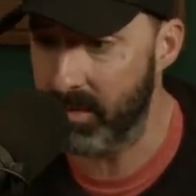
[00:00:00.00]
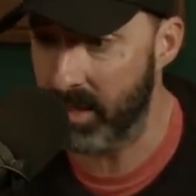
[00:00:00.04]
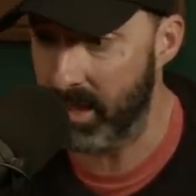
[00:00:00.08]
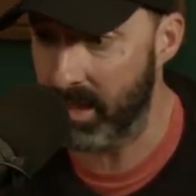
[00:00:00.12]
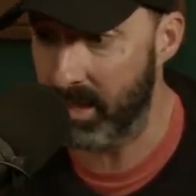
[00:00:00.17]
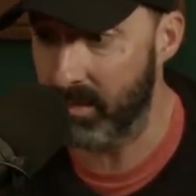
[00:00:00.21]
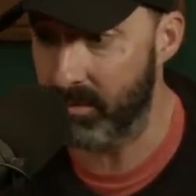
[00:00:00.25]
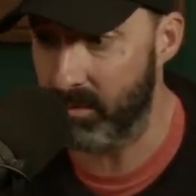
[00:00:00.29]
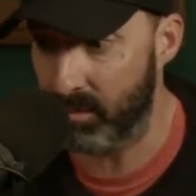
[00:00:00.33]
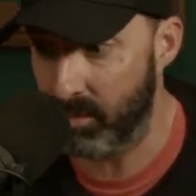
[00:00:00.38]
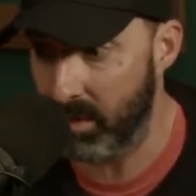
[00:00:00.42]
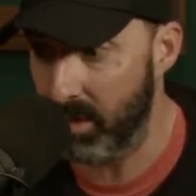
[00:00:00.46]
and
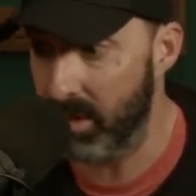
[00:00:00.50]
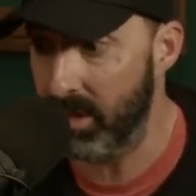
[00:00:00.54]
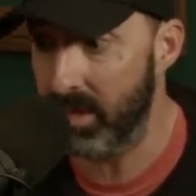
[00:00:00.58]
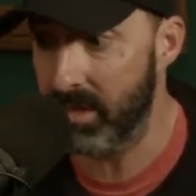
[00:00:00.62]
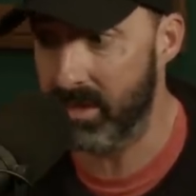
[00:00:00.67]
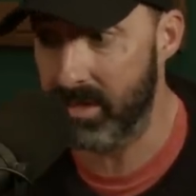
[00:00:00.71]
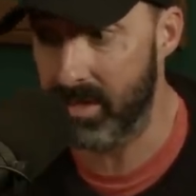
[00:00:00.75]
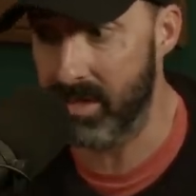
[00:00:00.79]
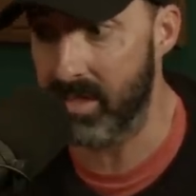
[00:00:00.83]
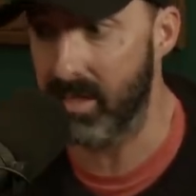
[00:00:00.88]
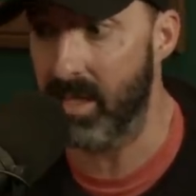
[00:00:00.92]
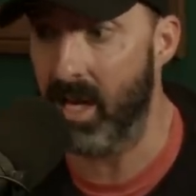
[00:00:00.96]
it really
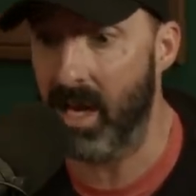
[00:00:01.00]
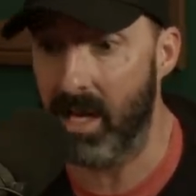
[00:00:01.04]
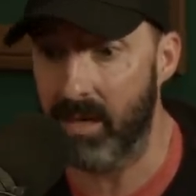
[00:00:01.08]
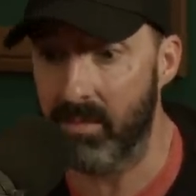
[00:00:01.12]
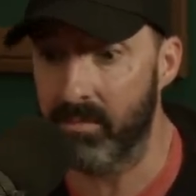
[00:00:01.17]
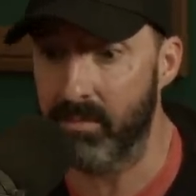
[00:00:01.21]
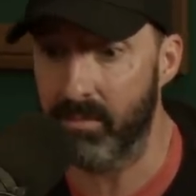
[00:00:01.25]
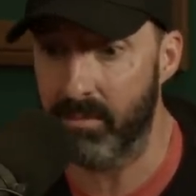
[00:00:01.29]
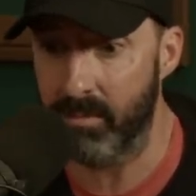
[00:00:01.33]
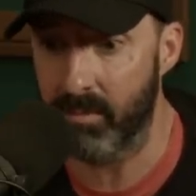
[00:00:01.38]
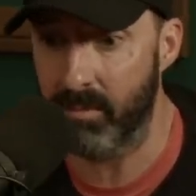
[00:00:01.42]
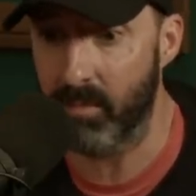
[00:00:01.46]
does
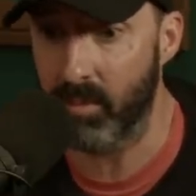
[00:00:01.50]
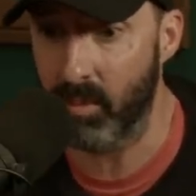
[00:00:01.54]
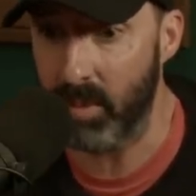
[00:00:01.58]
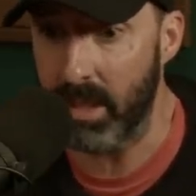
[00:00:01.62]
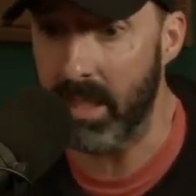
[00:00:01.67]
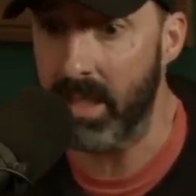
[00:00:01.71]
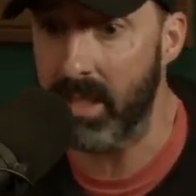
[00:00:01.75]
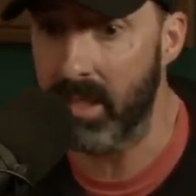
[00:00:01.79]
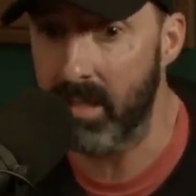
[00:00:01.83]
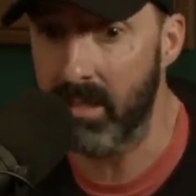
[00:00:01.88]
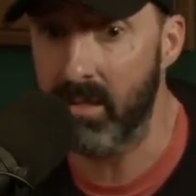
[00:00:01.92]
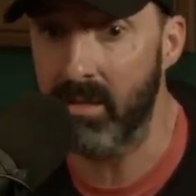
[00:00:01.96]
not
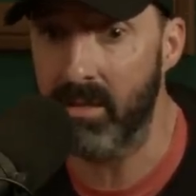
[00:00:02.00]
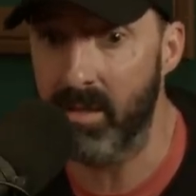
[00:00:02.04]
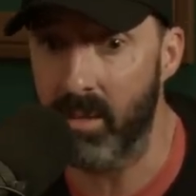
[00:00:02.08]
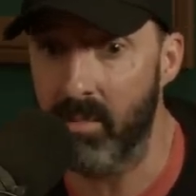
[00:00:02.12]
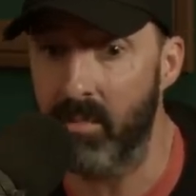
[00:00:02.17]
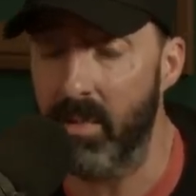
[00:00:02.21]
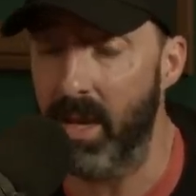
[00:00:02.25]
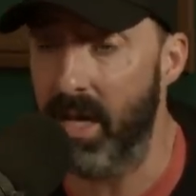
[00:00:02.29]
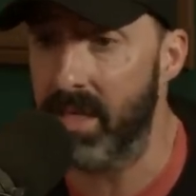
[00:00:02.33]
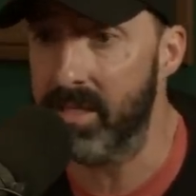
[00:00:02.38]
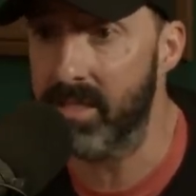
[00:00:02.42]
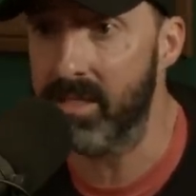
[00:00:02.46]
breed the
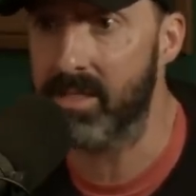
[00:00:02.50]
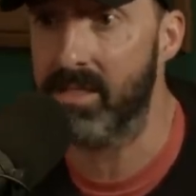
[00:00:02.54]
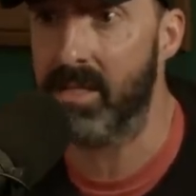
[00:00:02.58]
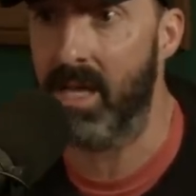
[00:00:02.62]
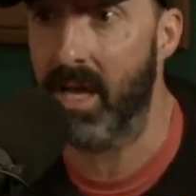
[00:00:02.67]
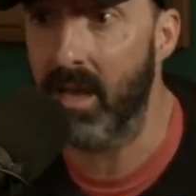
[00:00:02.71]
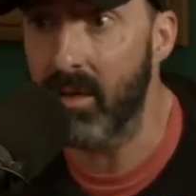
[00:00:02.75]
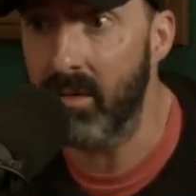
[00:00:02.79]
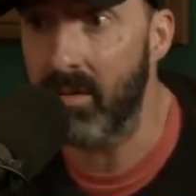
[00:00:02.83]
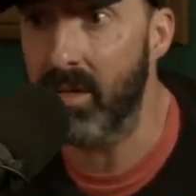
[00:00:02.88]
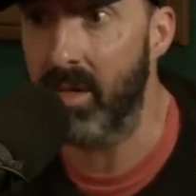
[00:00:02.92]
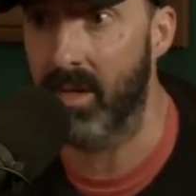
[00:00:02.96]
best
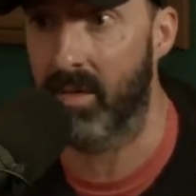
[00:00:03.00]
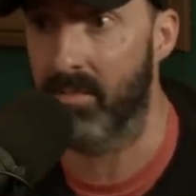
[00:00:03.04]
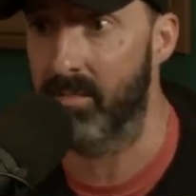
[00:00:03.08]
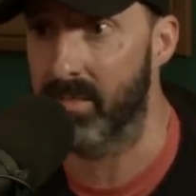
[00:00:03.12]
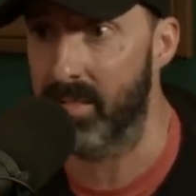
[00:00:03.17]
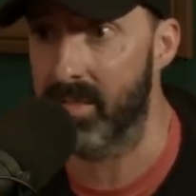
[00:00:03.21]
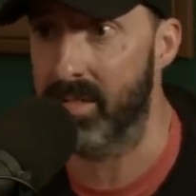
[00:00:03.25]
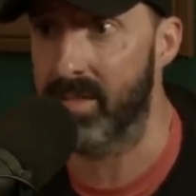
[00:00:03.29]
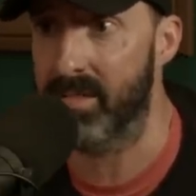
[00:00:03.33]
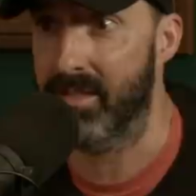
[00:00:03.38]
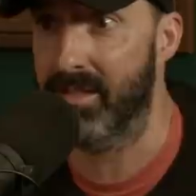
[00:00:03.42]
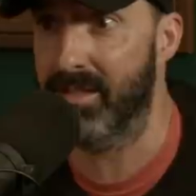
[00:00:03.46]

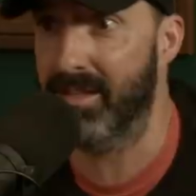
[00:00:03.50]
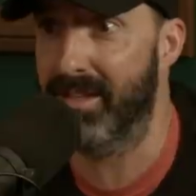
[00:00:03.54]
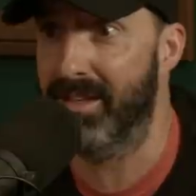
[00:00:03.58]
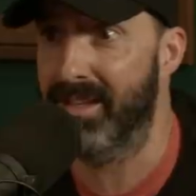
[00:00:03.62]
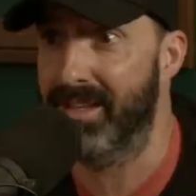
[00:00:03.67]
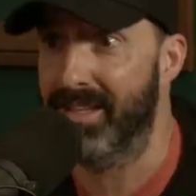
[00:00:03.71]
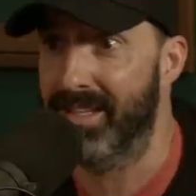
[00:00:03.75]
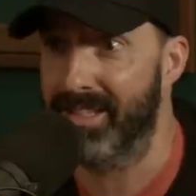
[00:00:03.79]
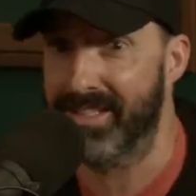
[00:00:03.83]
outcomes. Right.